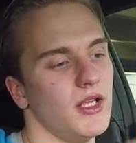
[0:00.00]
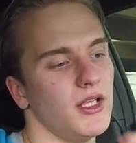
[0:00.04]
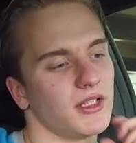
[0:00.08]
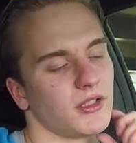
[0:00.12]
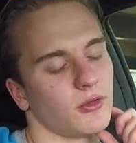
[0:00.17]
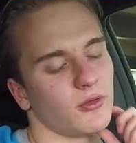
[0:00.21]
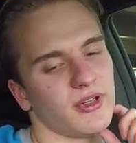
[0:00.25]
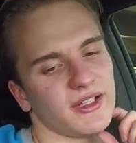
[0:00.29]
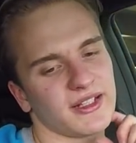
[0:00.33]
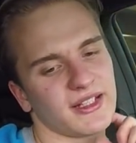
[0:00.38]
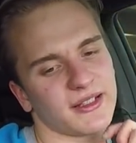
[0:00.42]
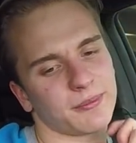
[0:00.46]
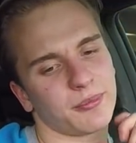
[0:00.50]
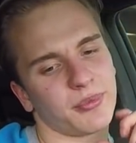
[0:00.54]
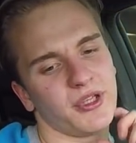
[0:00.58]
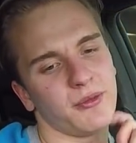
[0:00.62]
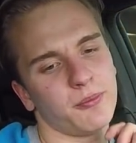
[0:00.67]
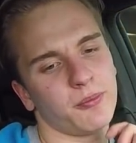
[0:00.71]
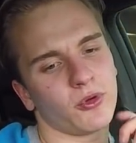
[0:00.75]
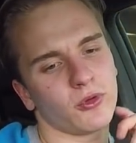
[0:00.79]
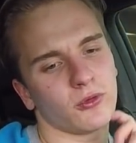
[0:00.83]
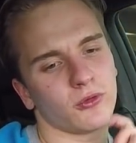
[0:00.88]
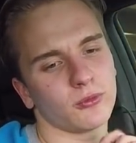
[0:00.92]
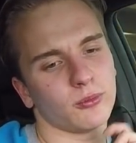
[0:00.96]
The way that
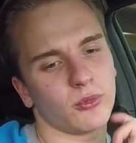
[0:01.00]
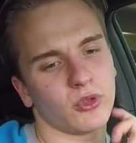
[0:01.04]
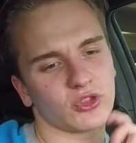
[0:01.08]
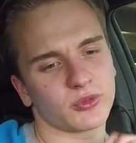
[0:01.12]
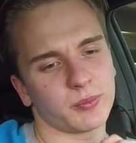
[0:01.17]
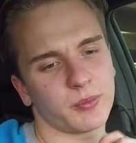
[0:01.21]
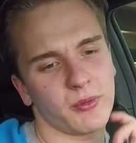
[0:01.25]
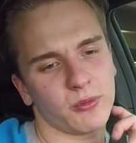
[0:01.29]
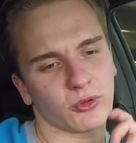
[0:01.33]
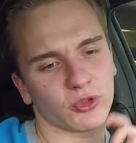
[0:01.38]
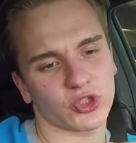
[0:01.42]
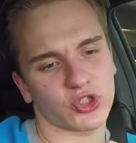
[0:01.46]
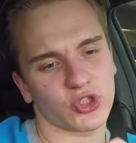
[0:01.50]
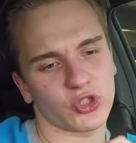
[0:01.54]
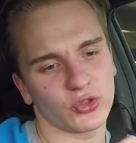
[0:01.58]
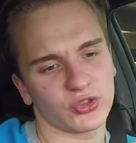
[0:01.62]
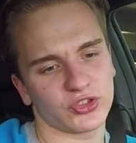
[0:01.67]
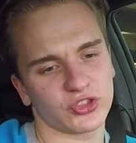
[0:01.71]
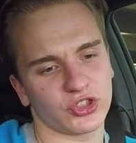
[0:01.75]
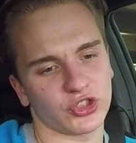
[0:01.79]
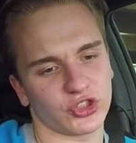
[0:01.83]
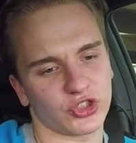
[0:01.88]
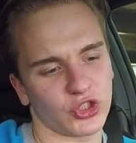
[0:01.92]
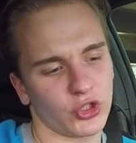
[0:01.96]
most people
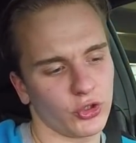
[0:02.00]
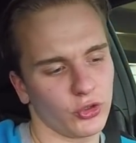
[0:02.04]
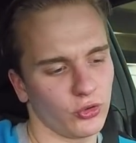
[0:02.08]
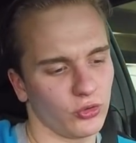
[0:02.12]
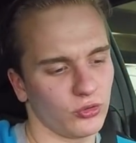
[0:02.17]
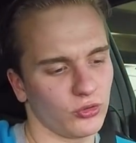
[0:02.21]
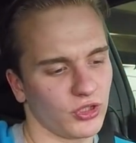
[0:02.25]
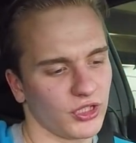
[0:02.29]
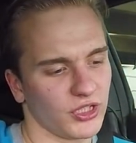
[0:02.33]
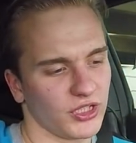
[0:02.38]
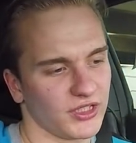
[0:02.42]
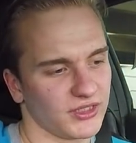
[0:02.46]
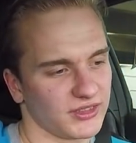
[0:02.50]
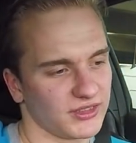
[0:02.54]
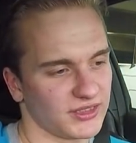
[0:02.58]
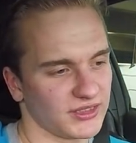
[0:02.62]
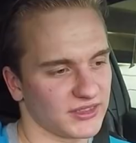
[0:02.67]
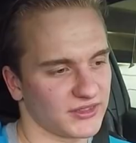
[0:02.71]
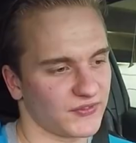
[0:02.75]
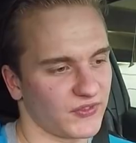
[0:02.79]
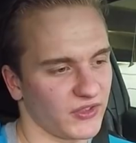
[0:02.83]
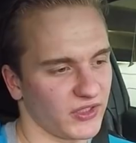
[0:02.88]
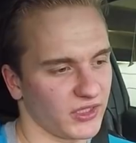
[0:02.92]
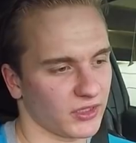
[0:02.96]
choose to tune
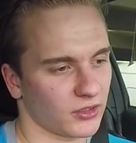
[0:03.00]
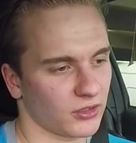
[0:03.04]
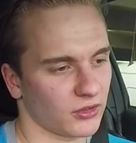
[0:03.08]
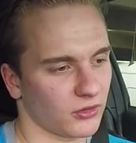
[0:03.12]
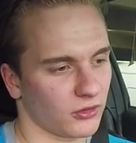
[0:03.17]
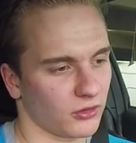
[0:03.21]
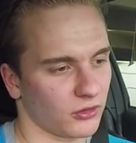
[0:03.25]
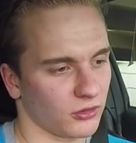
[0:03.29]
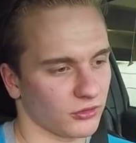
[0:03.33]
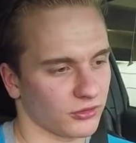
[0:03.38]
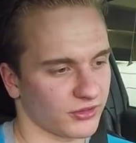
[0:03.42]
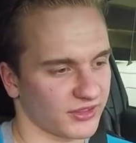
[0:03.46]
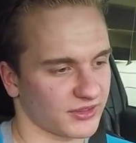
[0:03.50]
this vehicle,